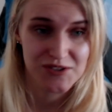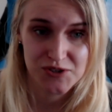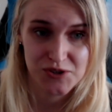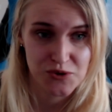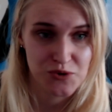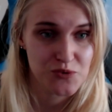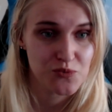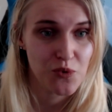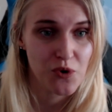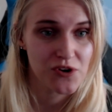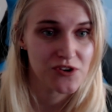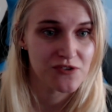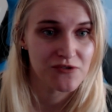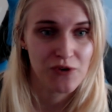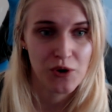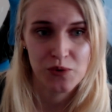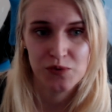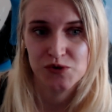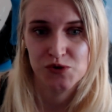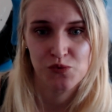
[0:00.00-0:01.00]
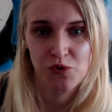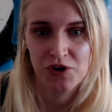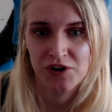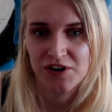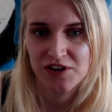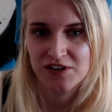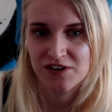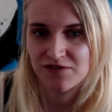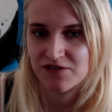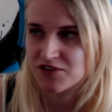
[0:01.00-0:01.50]
do what you've always
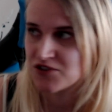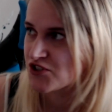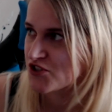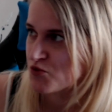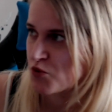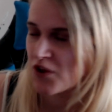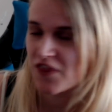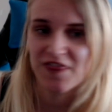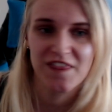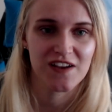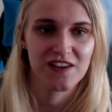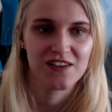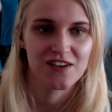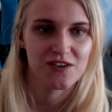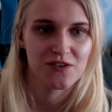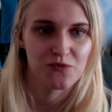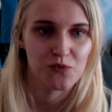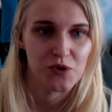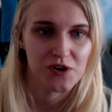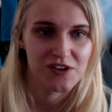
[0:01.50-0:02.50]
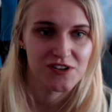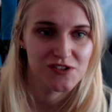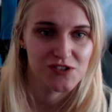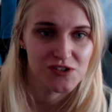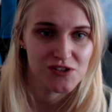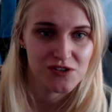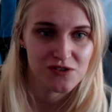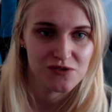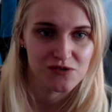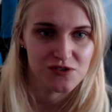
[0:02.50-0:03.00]
wanted. If there's one thing that you've wanted to
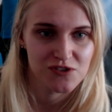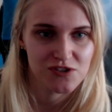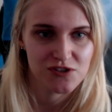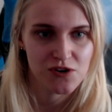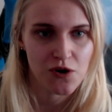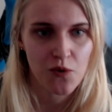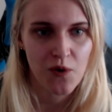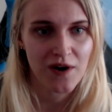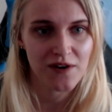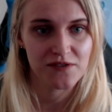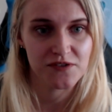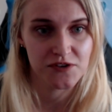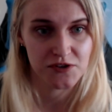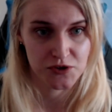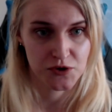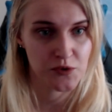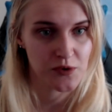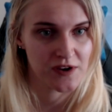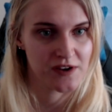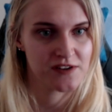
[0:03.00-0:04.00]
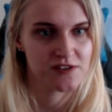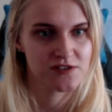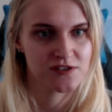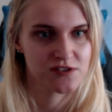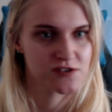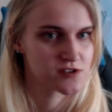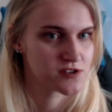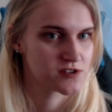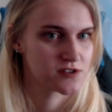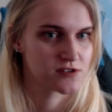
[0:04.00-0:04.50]
do, just go out and do it.
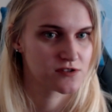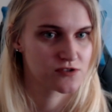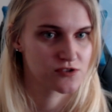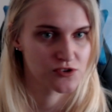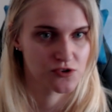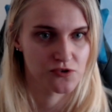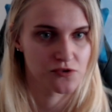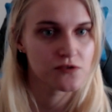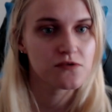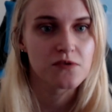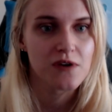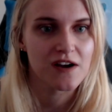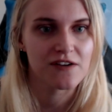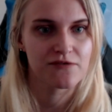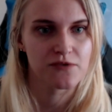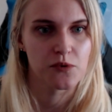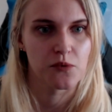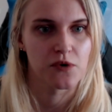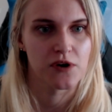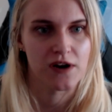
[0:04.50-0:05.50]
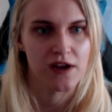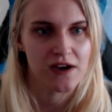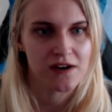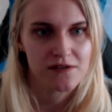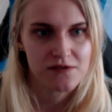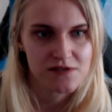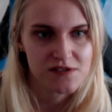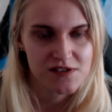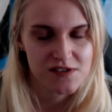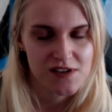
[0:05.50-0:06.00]
Just screw everyone
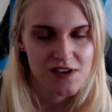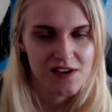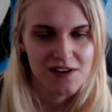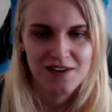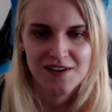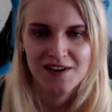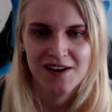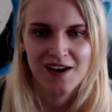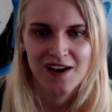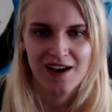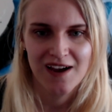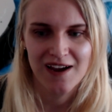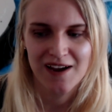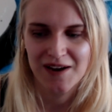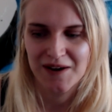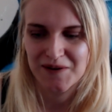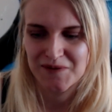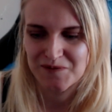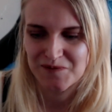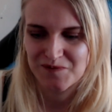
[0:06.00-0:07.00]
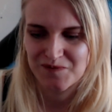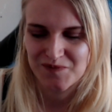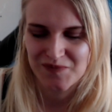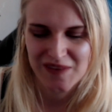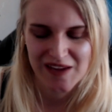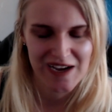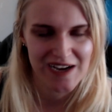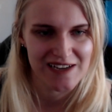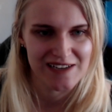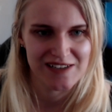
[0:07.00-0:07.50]
else, and
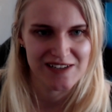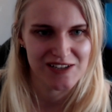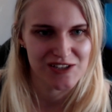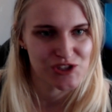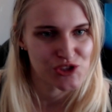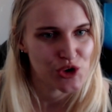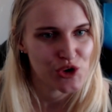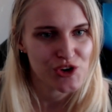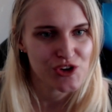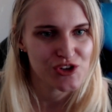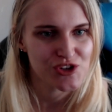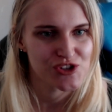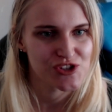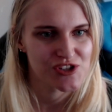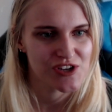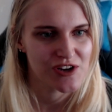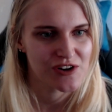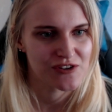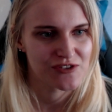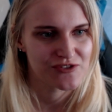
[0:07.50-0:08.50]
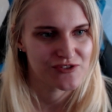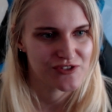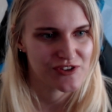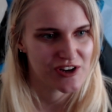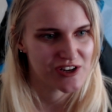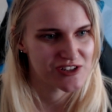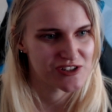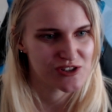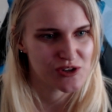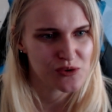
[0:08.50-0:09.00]
enjoy yourself.
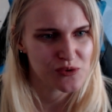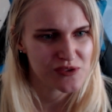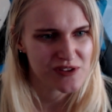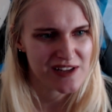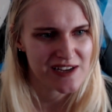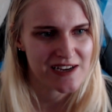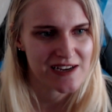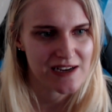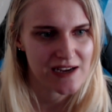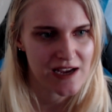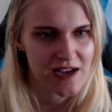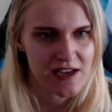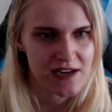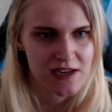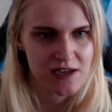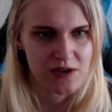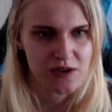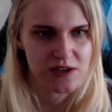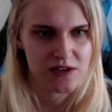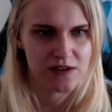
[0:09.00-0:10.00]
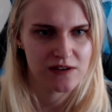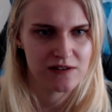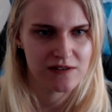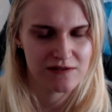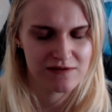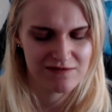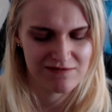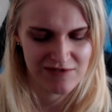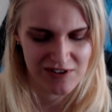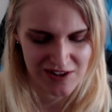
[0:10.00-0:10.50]
And don't let any
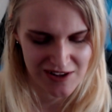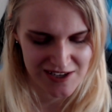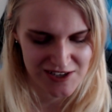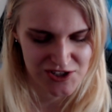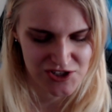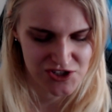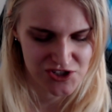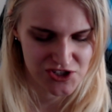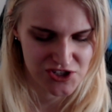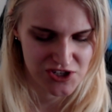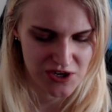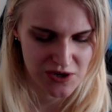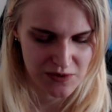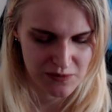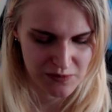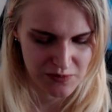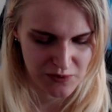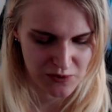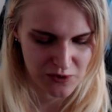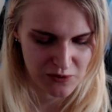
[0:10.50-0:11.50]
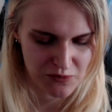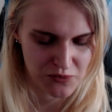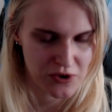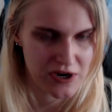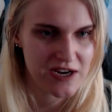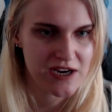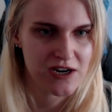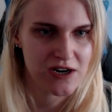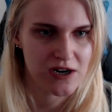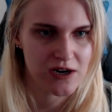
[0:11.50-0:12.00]
relationship or
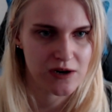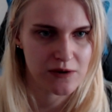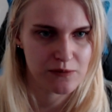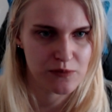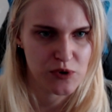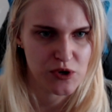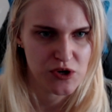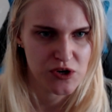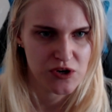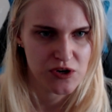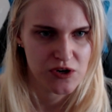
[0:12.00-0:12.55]
breakup